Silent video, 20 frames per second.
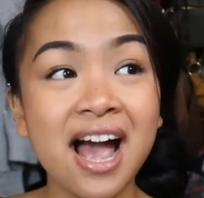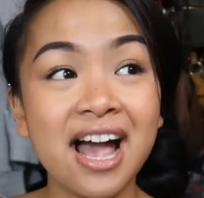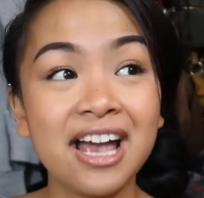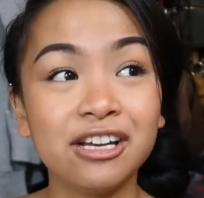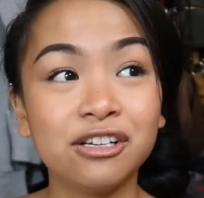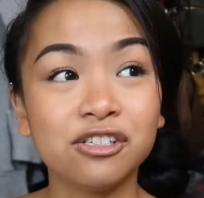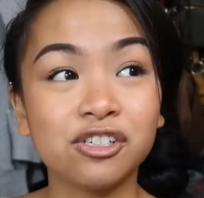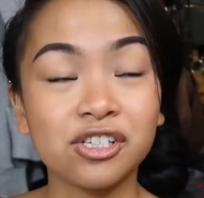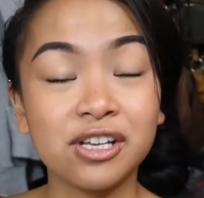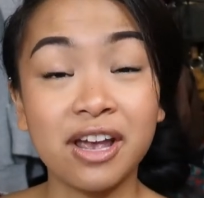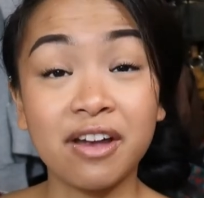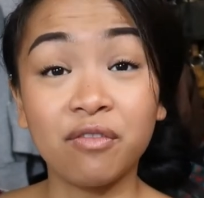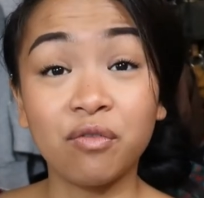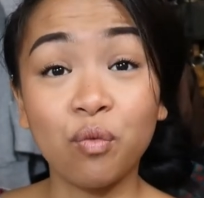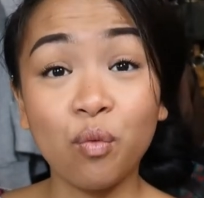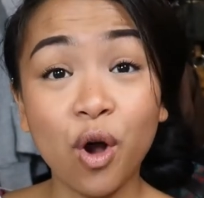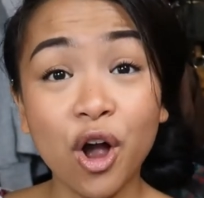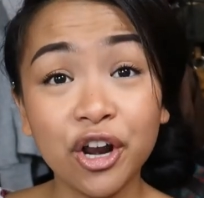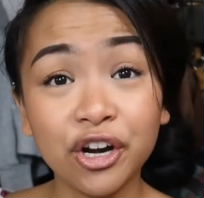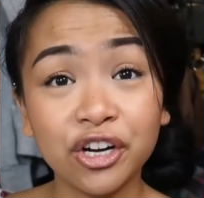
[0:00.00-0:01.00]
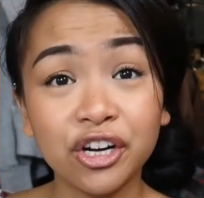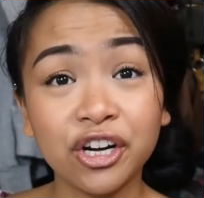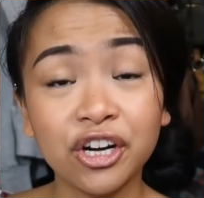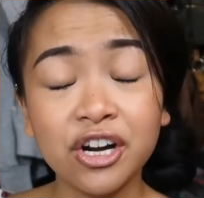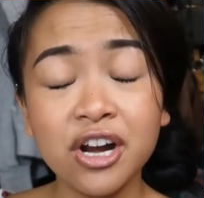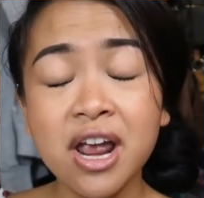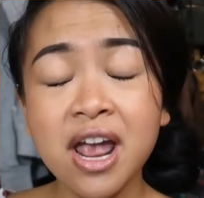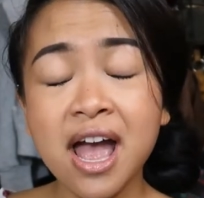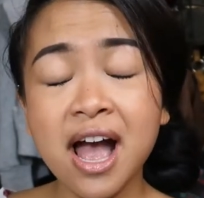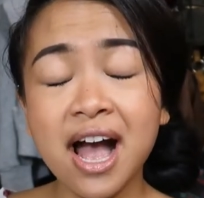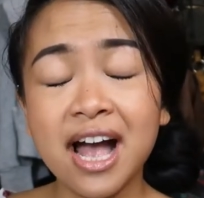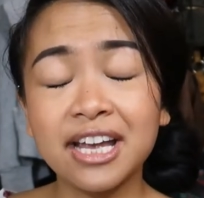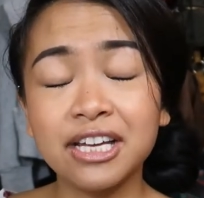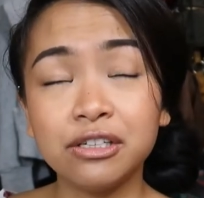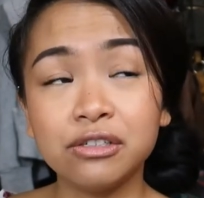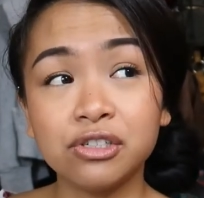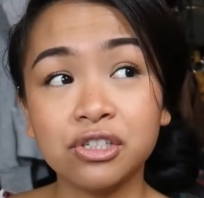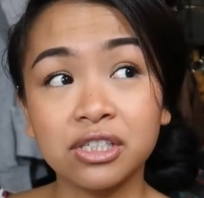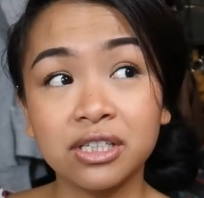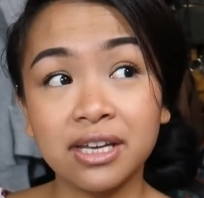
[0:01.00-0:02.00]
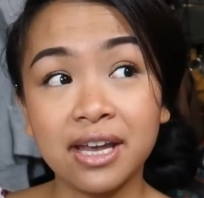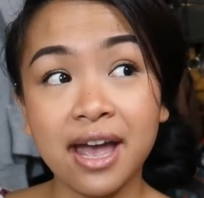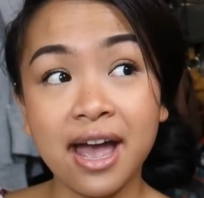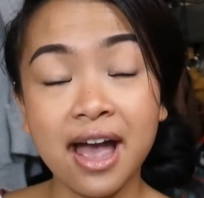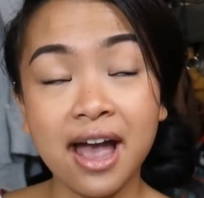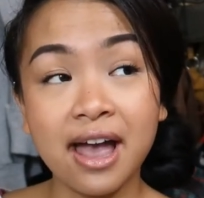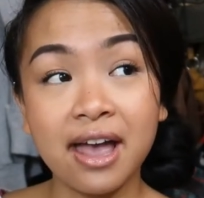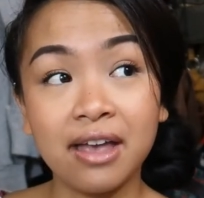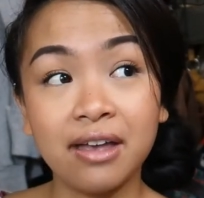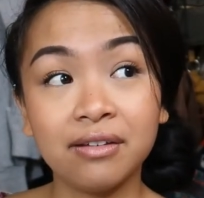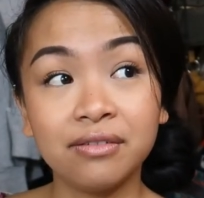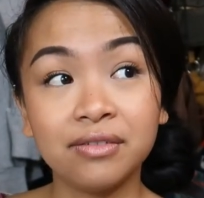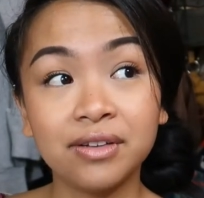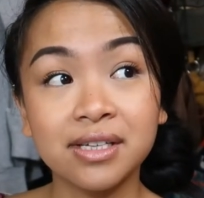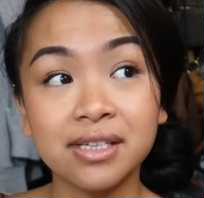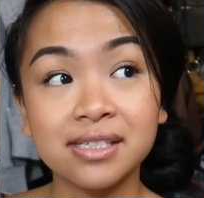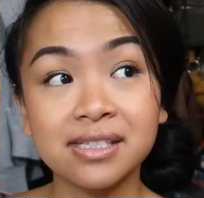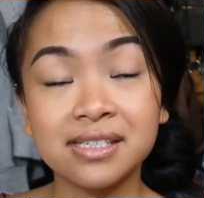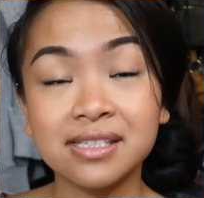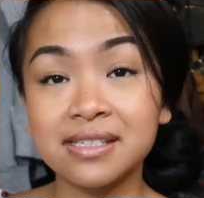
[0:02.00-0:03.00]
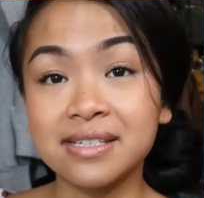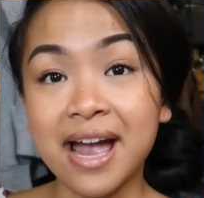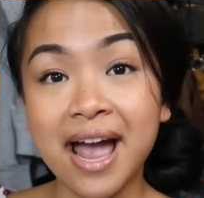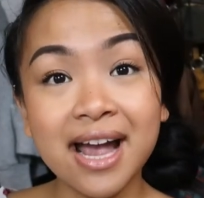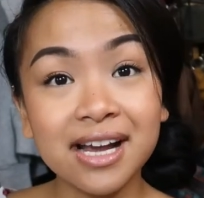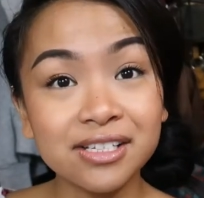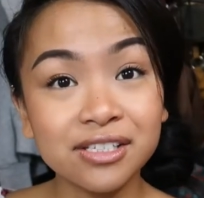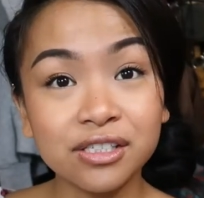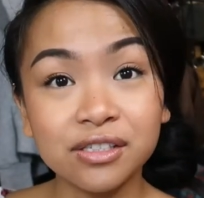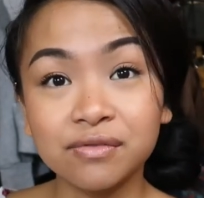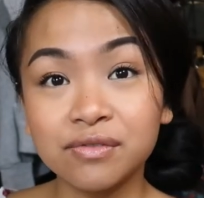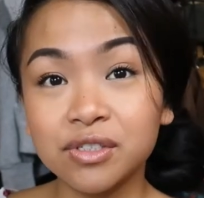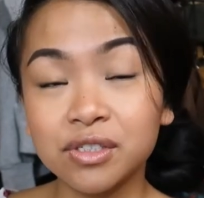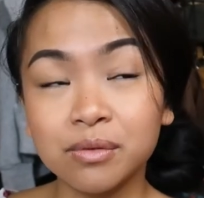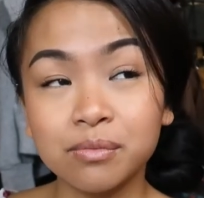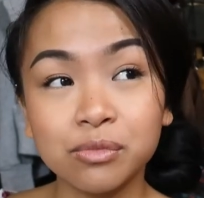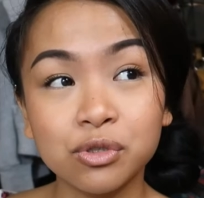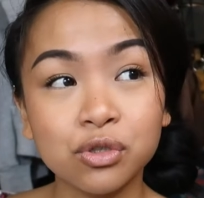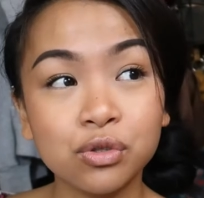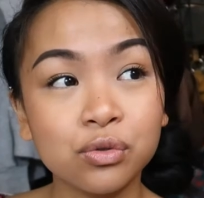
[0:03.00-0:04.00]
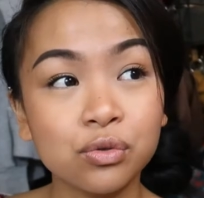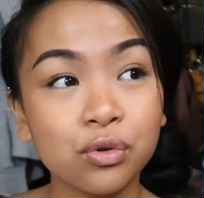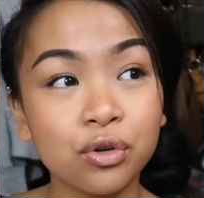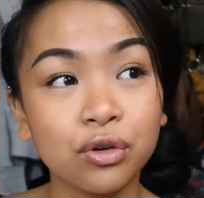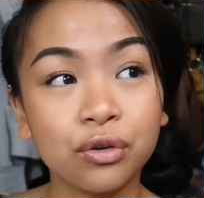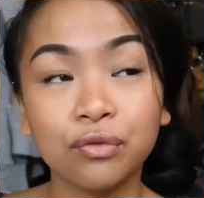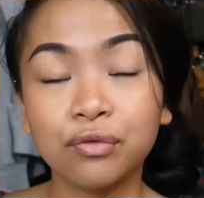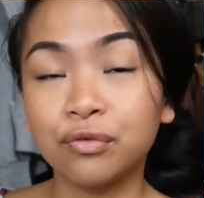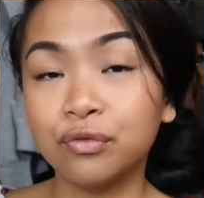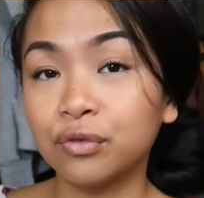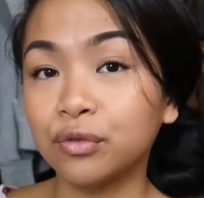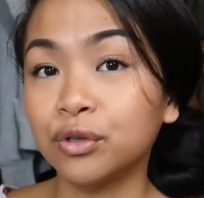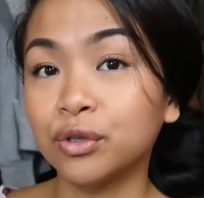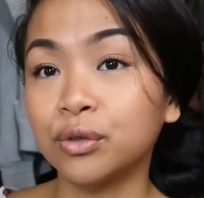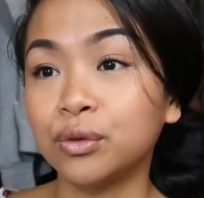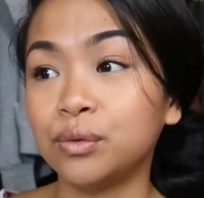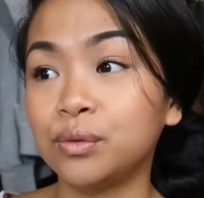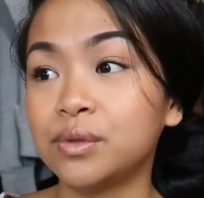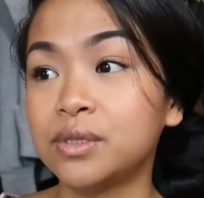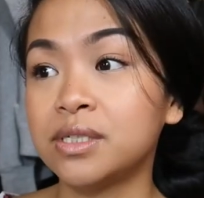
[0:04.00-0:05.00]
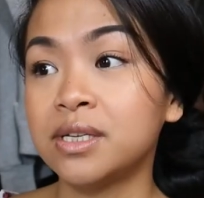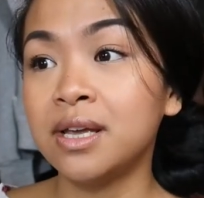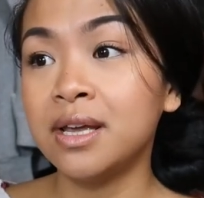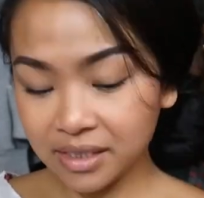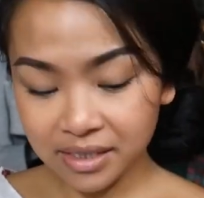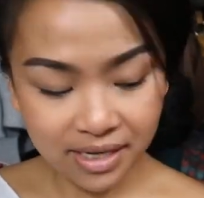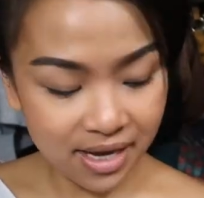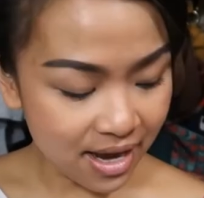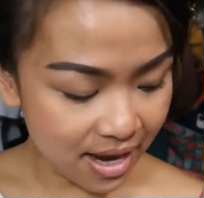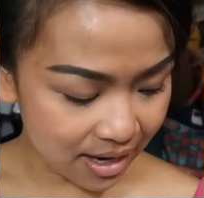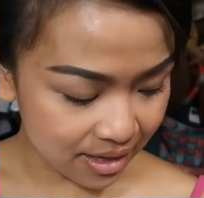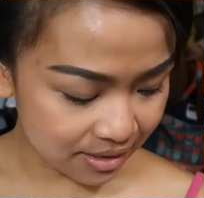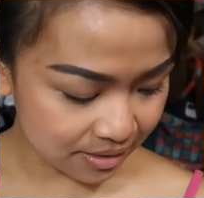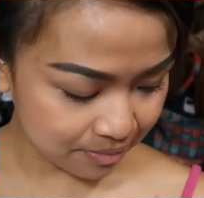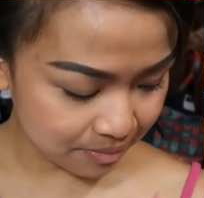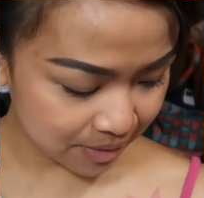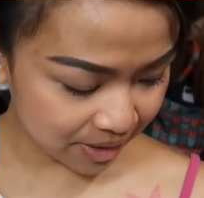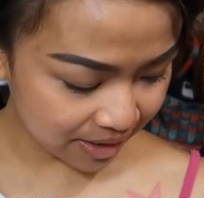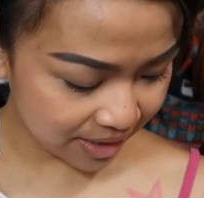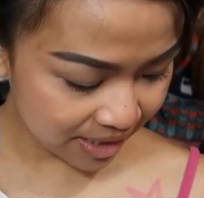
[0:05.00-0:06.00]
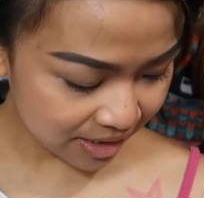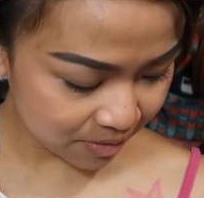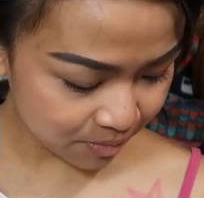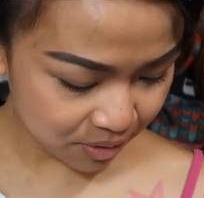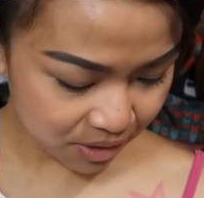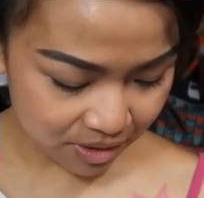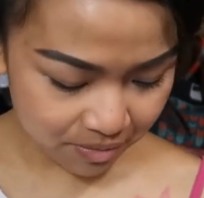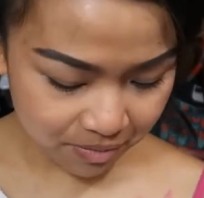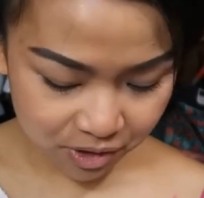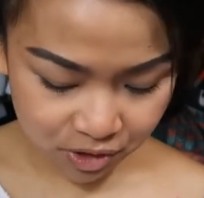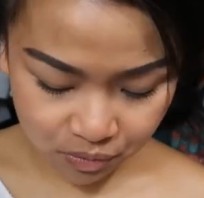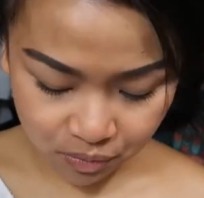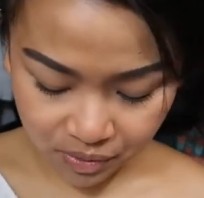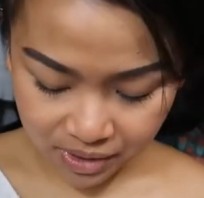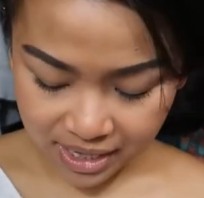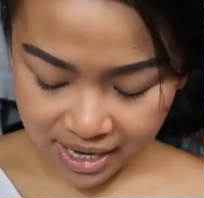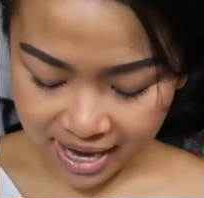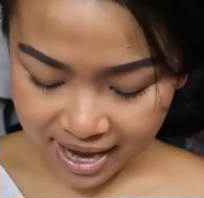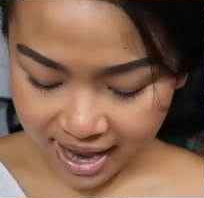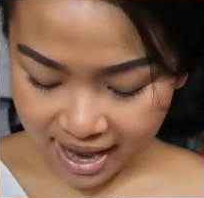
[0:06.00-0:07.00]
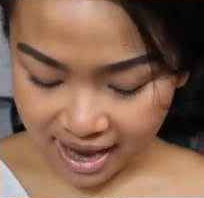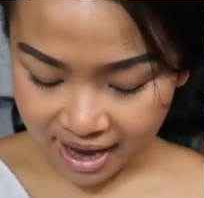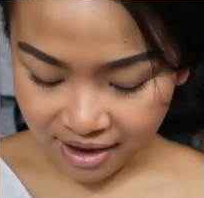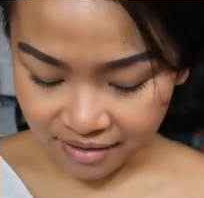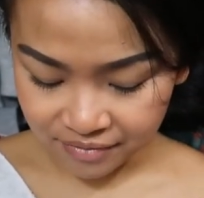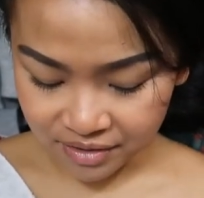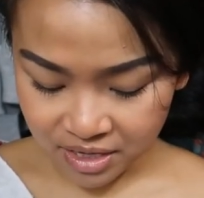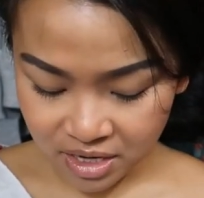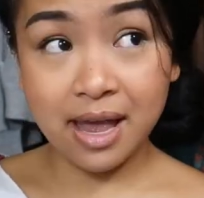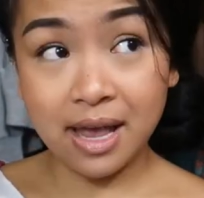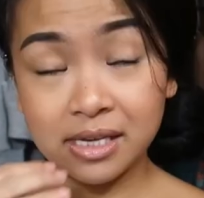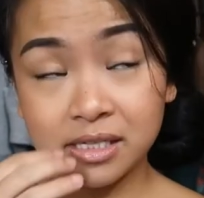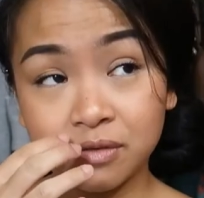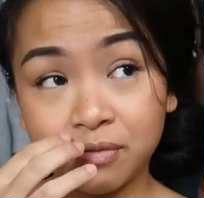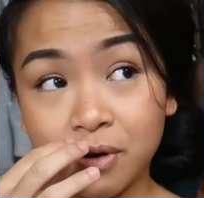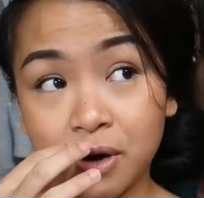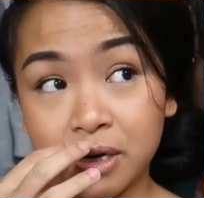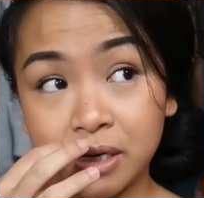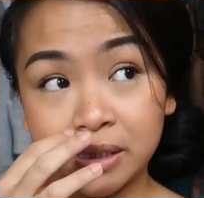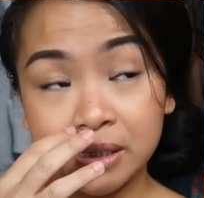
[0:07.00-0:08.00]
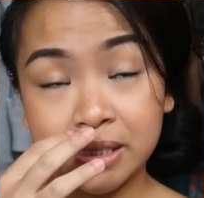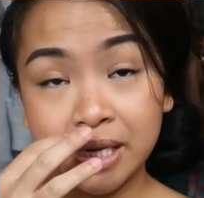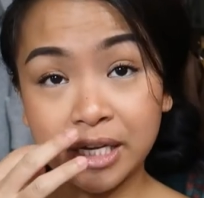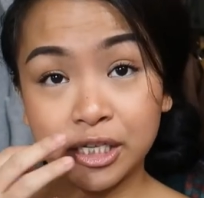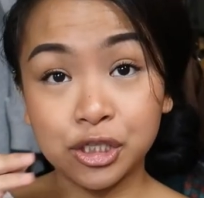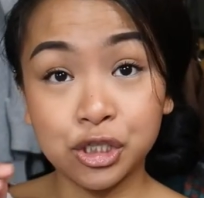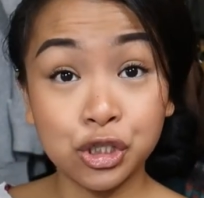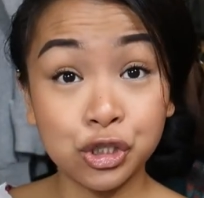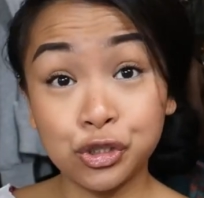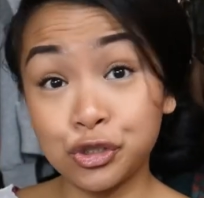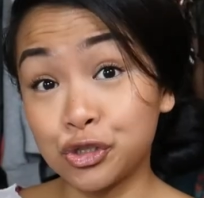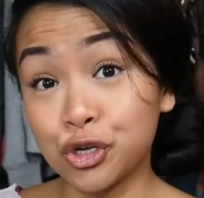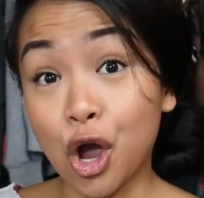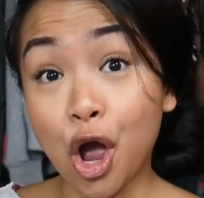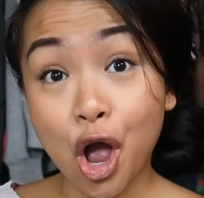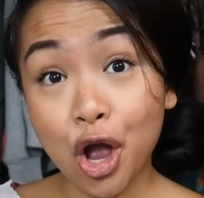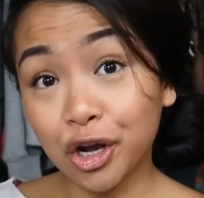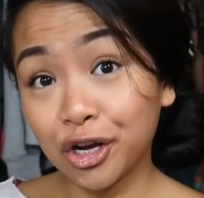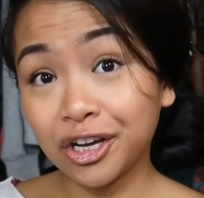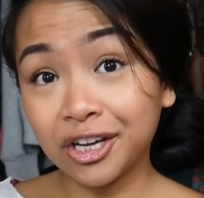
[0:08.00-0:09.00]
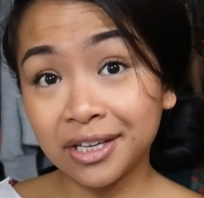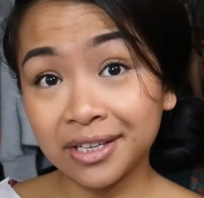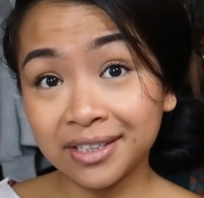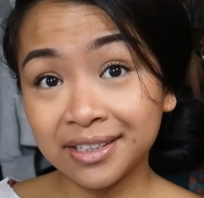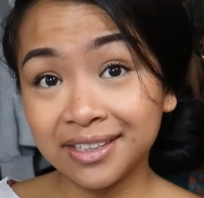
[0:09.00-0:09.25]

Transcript: I usually have water. I usually have snacks of some sort, fruit. And yeah, but that's pretty much what I have as far as like stock